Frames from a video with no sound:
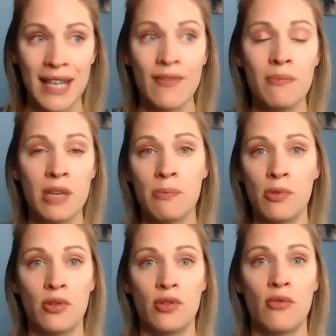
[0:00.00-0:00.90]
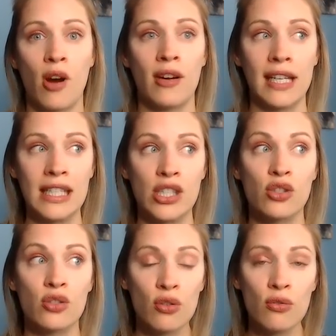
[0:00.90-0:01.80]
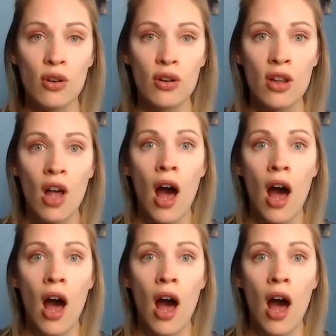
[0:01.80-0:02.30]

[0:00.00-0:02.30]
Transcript: even people who are in school,